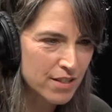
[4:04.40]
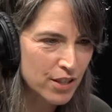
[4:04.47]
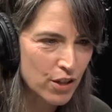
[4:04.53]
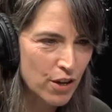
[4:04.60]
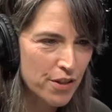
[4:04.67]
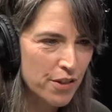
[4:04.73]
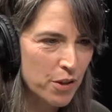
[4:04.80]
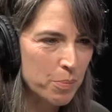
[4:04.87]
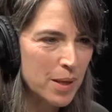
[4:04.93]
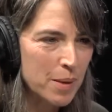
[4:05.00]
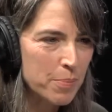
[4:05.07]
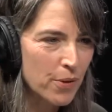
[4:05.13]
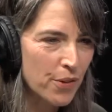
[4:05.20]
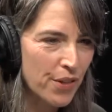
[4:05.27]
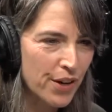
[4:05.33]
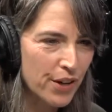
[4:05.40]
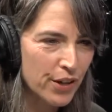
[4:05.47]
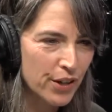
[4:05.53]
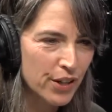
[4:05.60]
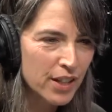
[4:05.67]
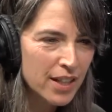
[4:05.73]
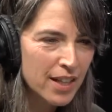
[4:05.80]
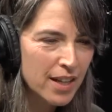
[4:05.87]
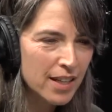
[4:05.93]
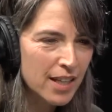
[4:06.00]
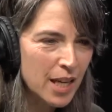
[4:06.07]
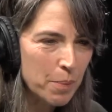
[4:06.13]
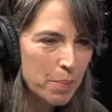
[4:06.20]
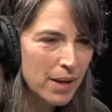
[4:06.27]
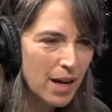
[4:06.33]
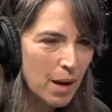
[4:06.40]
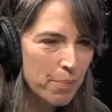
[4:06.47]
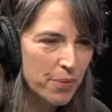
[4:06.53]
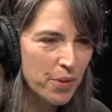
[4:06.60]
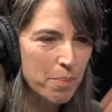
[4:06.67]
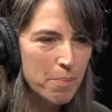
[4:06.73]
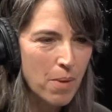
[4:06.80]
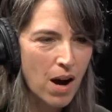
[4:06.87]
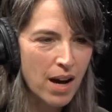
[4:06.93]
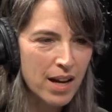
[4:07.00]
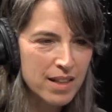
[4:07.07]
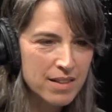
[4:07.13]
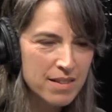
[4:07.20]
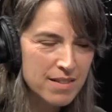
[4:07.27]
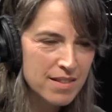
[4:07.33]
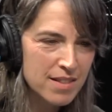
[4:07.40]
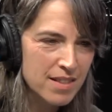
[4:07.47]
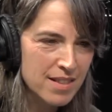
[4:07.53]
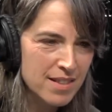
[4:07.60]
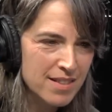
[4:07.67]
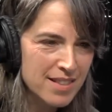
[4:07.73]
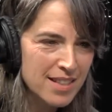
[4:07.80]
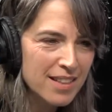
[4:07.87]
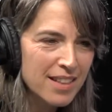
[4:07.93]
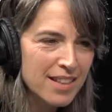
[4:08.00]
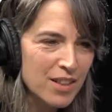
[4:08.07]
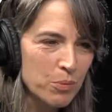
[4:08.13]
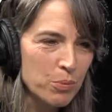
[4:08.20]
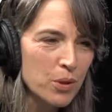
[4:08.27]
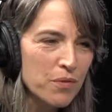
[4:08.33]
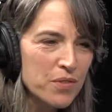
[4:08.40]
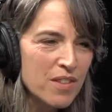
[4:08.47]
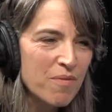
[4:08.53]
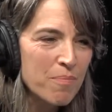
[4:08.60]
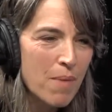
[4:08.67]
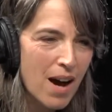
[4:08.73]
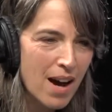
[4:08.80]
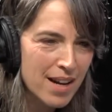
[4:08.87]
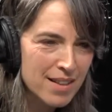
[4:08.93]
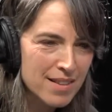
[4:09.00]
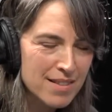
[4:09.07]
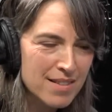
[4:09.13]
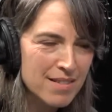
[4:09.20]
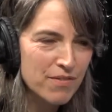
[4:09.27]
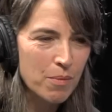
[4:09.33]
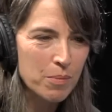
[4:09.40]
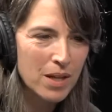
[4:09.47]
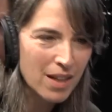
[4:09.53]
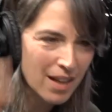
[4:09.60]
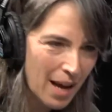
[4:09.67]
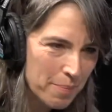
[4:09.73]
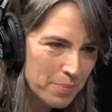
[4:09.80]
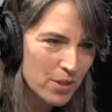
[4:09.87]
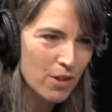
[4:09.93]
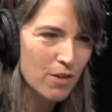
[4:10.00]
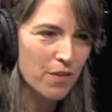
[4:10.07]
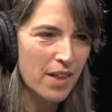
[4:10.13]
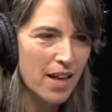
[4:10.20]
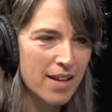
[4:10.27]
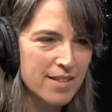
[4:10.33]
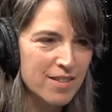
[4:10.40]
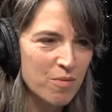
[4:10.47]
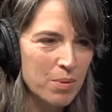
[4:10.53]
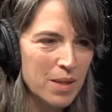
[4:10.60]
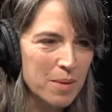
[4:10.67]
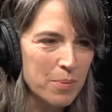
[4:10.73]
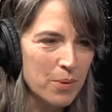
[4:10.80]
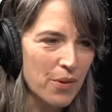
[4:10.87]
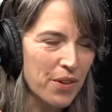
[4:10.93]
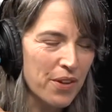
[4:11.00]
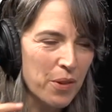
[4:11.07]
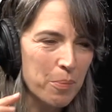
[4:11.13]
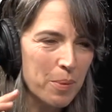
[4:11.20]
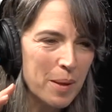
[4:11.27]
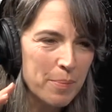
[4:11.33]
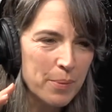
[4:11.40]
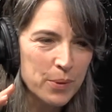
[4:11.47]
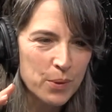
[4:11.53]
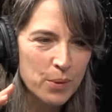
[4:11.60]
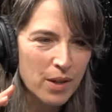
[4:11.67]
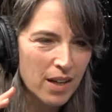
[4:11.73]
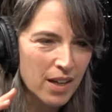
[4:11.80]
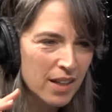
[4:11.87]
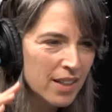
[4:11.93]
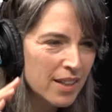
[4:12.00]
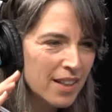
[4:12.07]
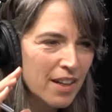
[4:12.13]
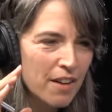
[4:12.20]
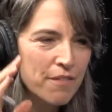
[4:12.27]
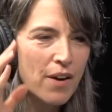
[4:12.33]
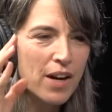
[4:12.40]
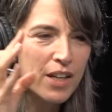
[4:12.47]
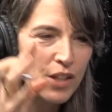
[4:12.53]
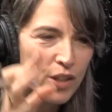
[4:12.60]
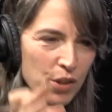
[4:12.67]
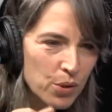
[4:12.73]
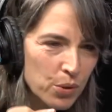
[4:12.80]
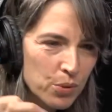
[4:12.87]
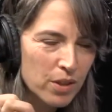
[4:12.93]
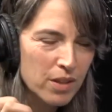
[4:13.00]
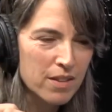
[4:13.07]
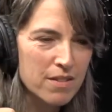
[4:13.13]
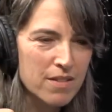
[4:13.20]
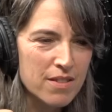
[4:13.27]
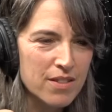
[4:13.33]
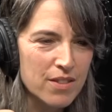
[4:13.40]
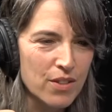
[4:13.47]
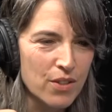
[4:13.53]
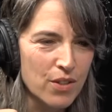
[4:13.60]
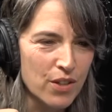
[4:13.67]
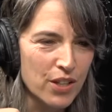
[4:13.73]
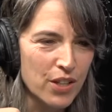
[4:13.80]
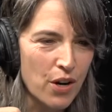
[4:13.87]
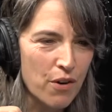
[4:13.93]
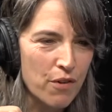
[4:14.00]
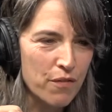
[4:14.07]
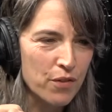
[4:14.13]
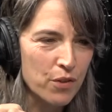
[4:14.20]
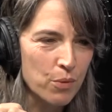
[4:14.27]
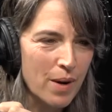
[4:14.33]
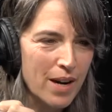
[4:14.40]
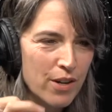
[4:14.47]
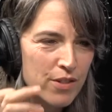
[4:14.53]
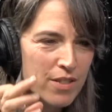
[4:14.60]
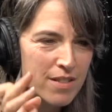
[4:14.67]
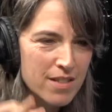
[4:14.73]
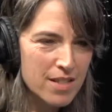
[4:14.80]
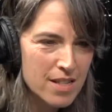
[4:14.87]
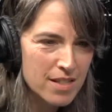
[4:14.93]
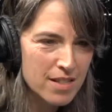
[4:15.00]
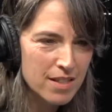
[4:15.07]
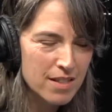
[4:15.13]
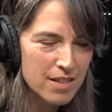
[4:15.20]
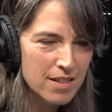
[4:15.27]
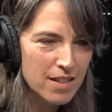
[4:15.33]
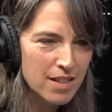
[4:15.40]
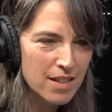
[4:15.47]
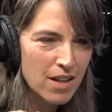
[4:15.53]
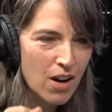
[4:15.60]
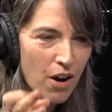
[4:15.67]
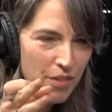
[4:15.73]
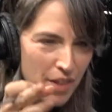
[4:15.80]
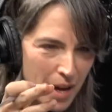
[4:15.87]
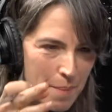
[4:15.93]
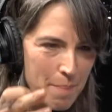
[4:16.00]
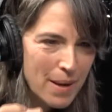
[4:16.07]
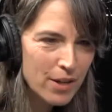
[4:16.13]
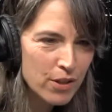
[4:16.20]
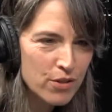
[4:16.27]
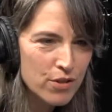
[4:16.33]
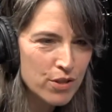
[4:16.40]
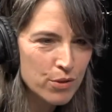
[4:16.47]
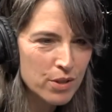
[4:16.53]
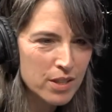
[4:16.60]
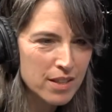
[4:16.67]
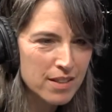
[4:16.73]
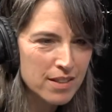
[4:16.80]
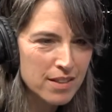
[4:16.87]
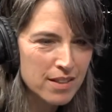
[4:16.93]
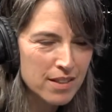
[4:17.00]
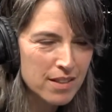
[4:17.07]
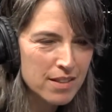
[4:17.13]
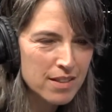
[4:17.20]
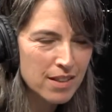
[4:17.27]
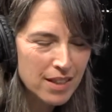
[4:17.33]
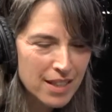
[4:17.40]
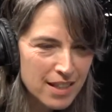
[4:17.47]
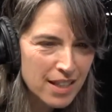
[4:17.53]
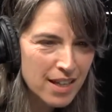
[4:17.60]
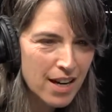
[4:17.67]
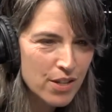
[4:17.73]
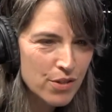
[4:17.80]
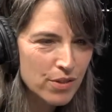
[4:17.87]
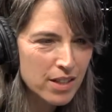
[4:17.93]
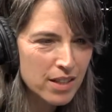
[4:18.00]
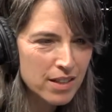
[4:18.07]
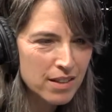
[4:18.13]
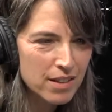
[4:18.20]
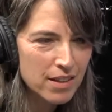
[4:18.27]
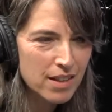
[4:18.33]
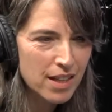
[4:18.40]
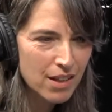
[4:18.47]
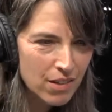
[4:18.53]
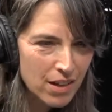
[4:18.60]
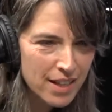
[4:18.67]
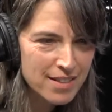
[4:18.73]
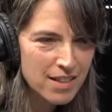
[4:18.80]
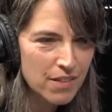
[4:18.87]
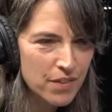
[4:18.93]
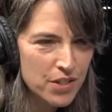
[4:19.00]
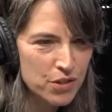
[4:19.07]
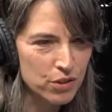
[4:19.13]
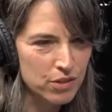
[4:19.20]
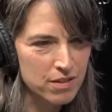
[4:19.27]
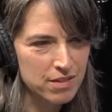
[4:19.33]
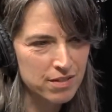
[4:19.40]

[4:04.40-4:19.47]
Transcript: They're the people that are keeping up the mines, the roofs of mines from collapsing over the heads of people. They're the people who are finding cures, for rare diseases. Are they better suited to lead the country than our elected officials?